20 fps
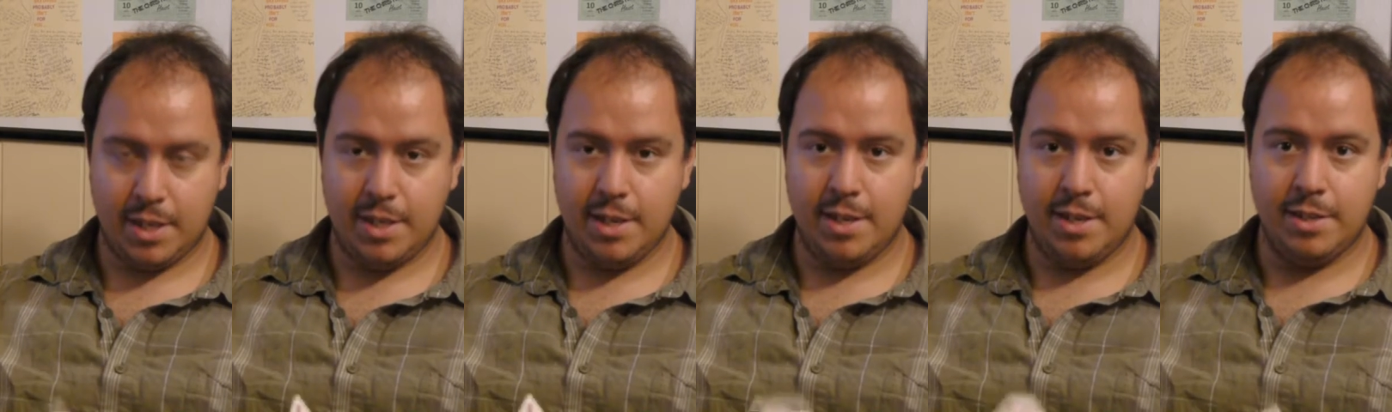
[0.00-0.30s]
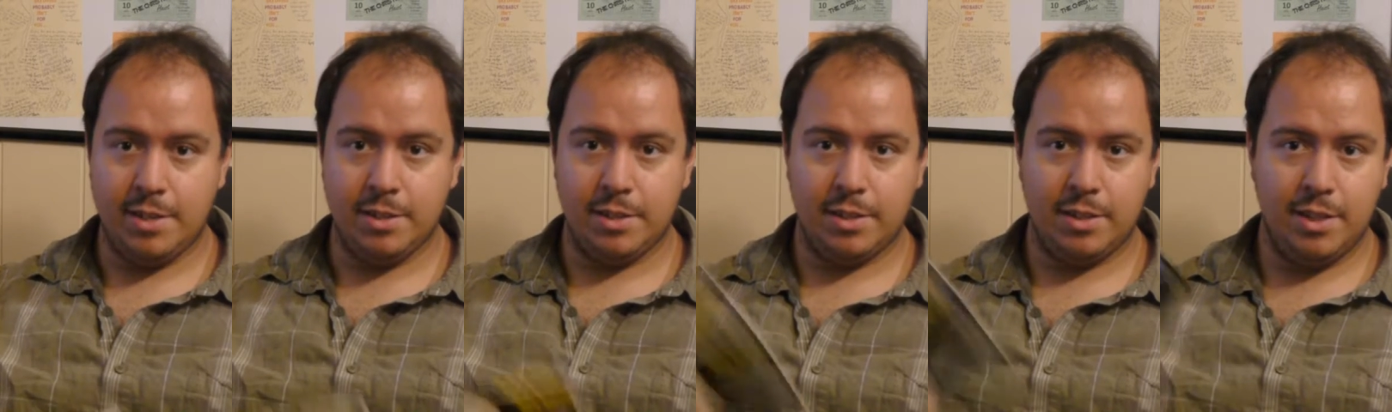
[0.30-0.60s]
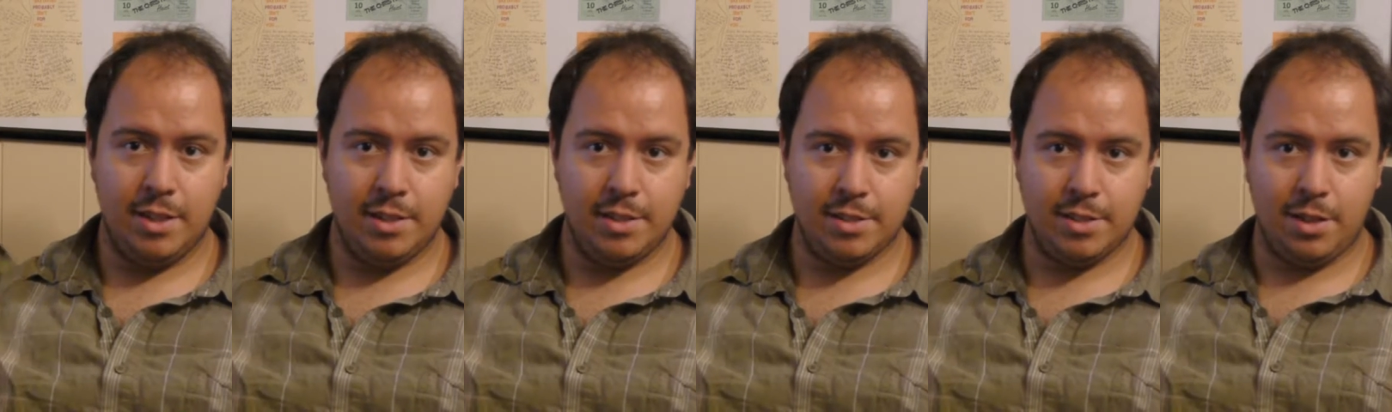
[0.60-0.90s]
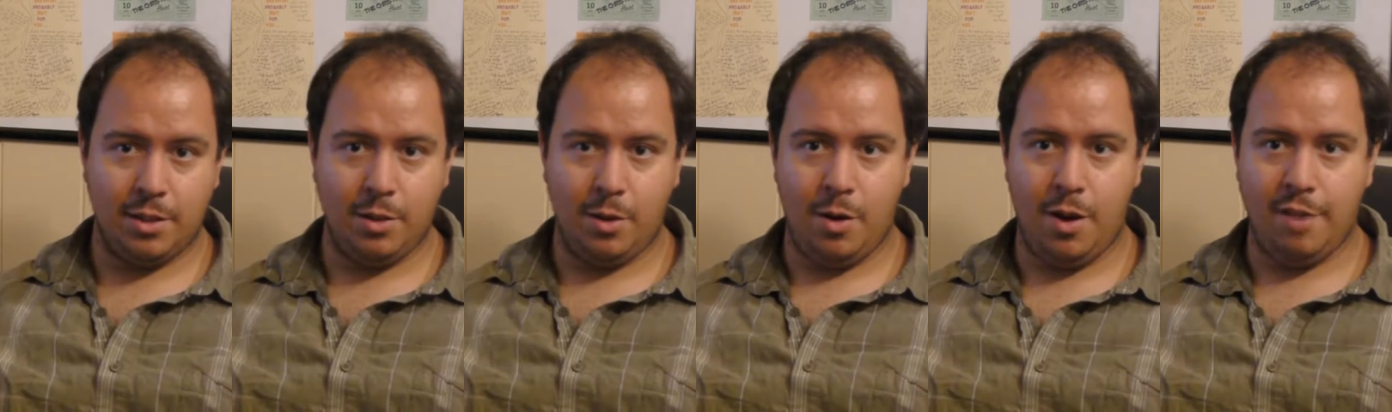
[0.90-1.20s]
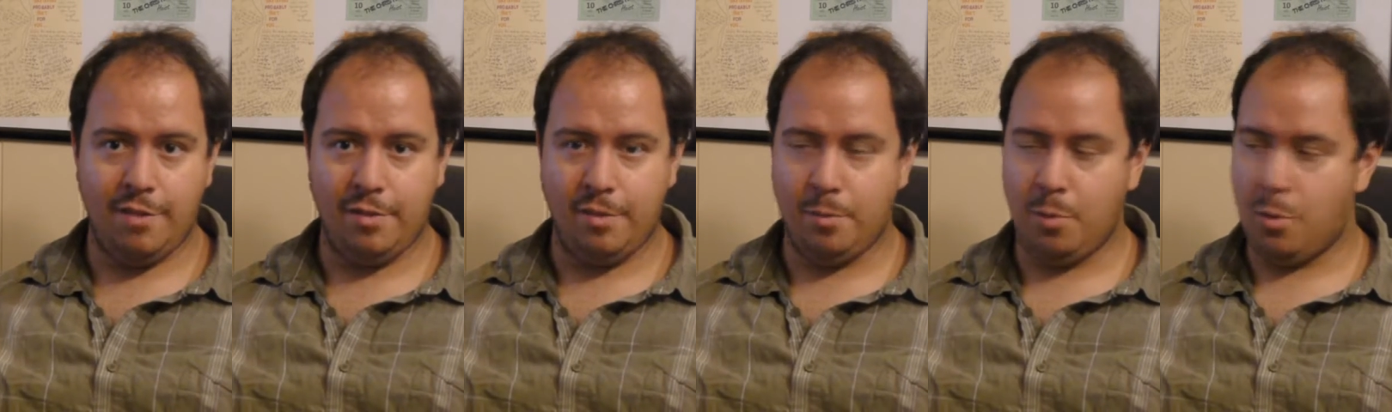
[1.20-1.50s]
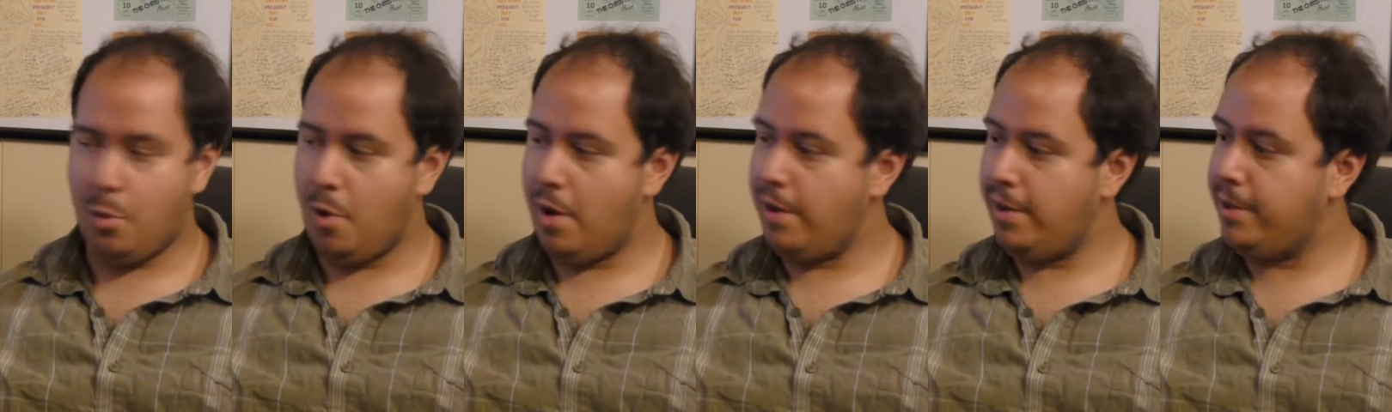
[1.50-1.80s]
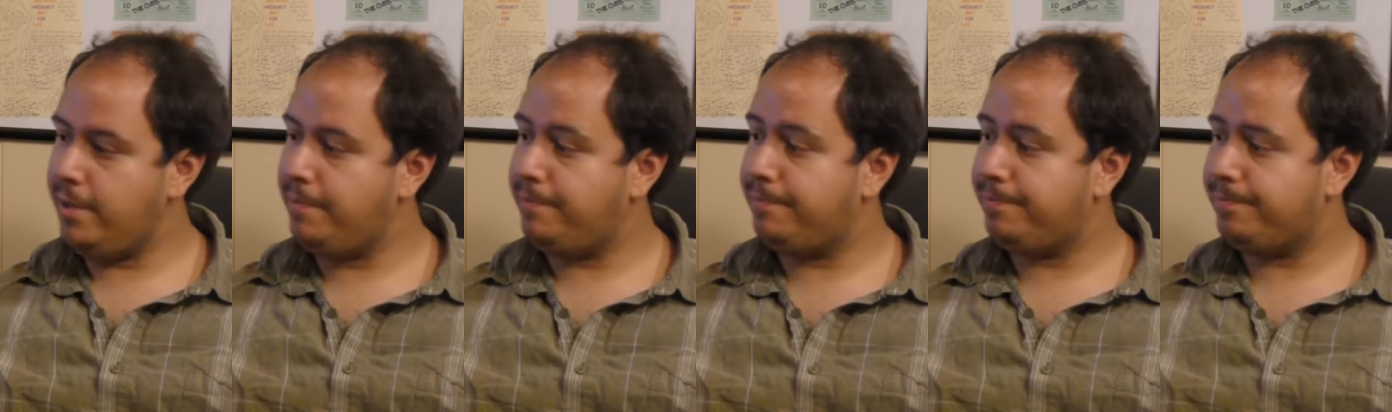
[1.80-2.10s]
And it's Aloha from Hawaii.